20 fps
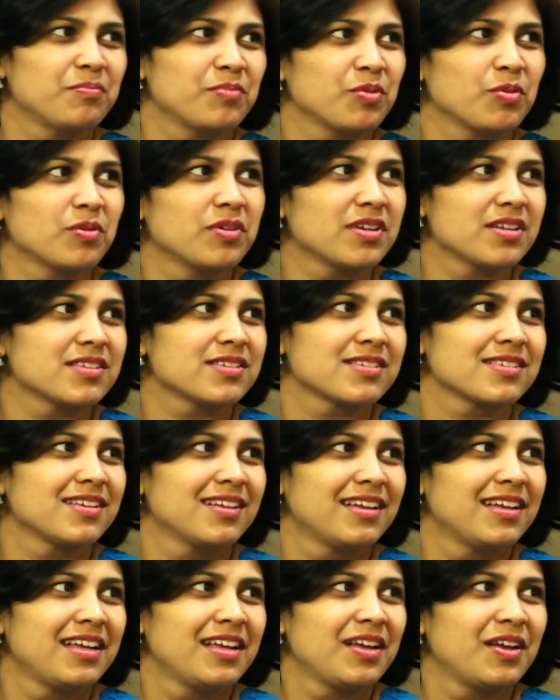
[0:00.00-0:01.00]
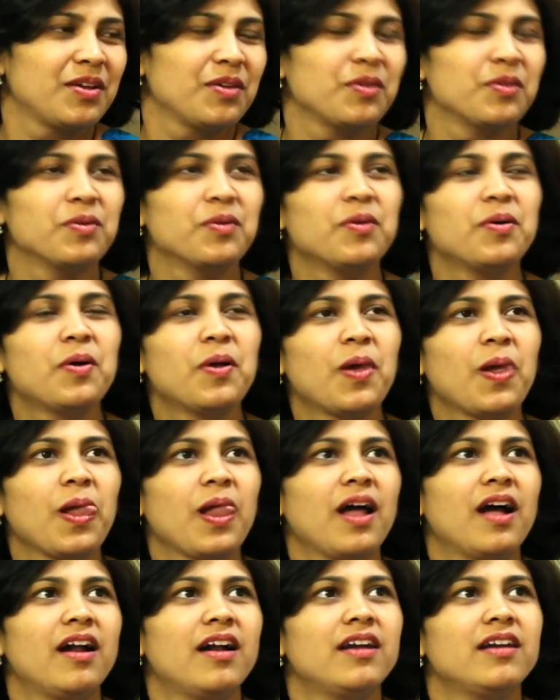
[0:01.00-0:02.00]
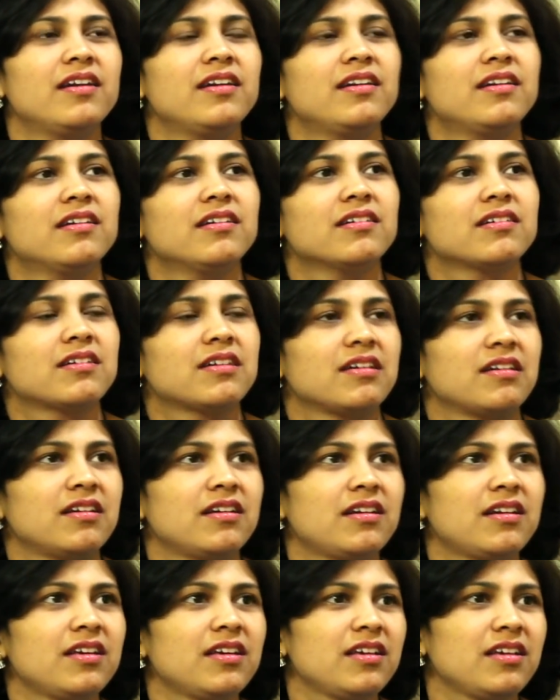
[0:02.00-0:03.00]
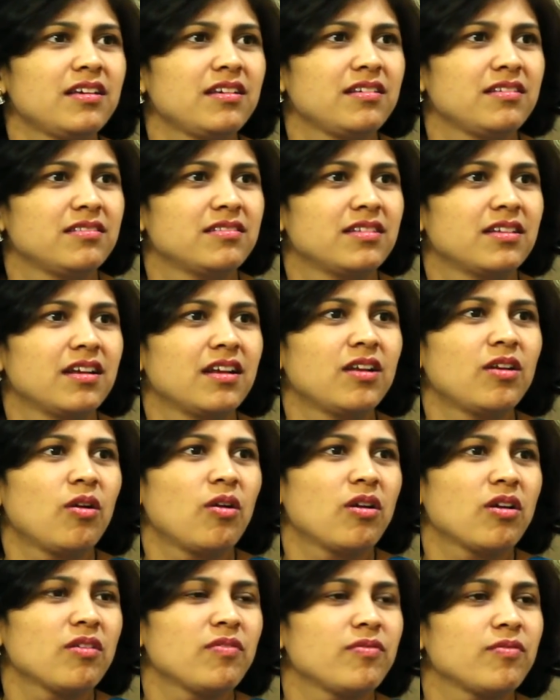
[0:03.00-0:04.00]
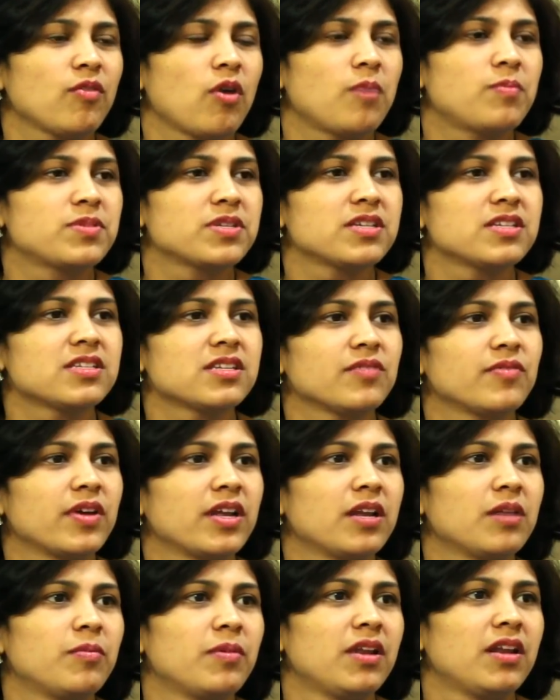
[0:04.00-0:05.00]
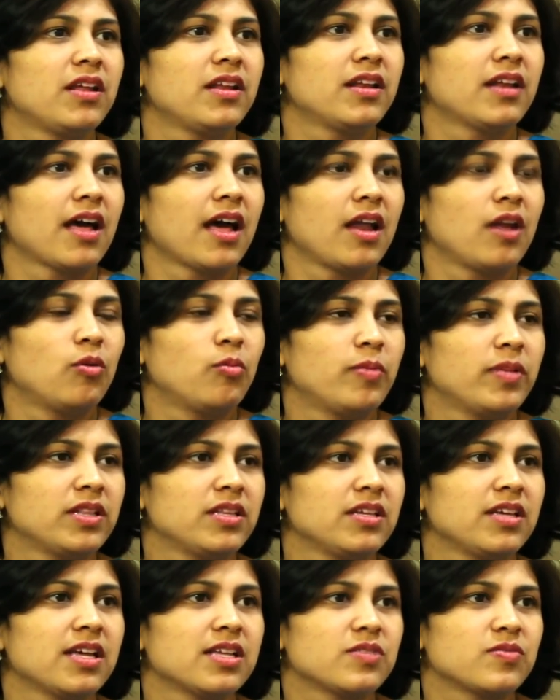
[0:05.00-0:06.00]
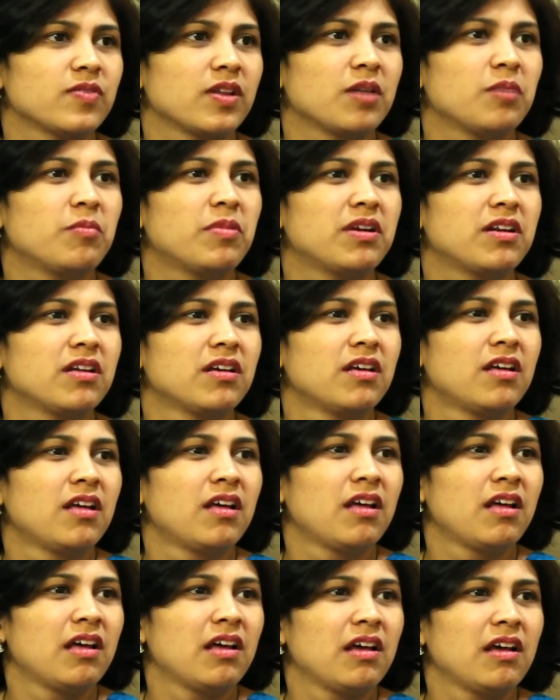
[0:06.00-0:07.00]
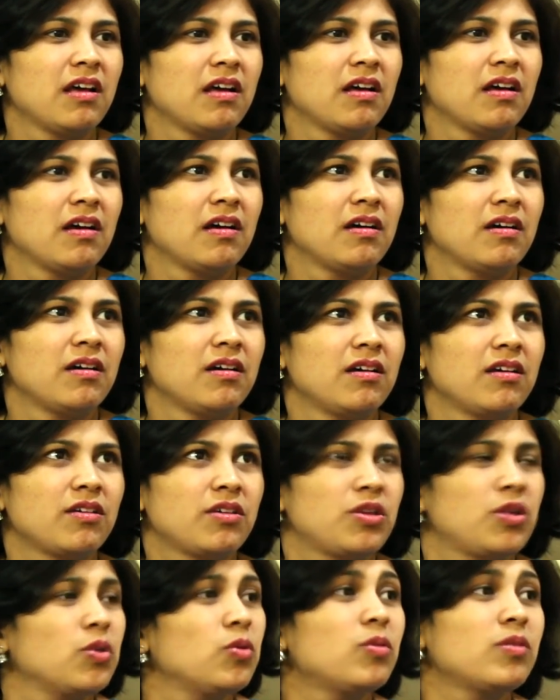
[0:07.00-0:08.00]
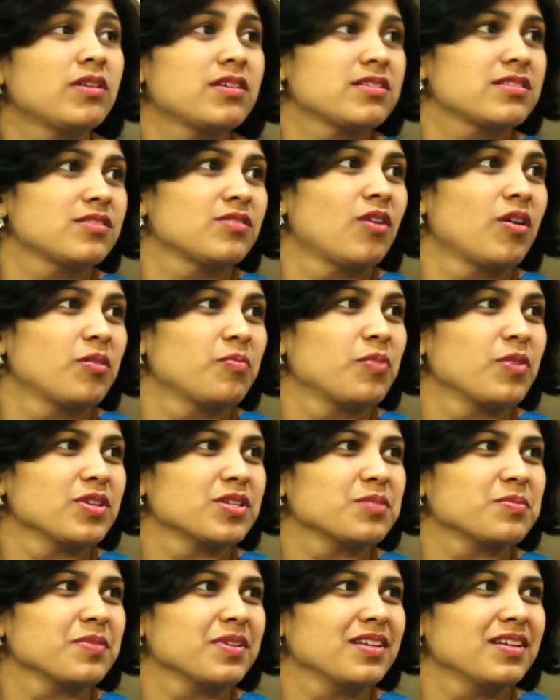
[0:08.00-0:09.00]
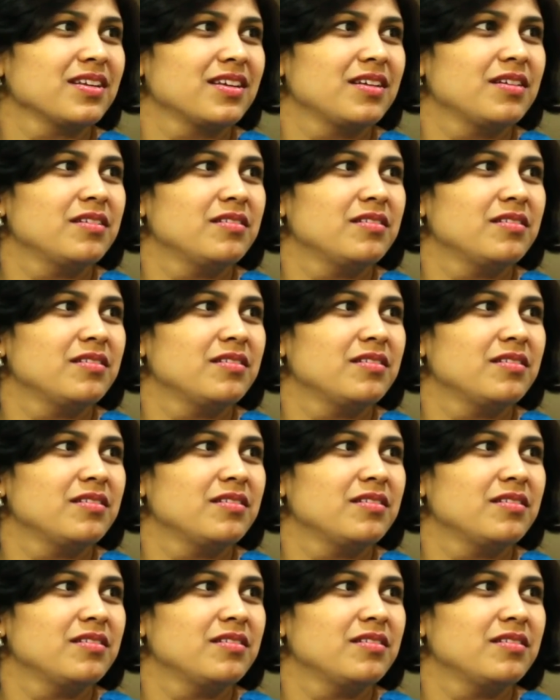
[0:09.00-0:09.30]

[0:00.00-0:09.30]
Progress, and currently there are a lot of options available in allopathy as well, but cure is not possible.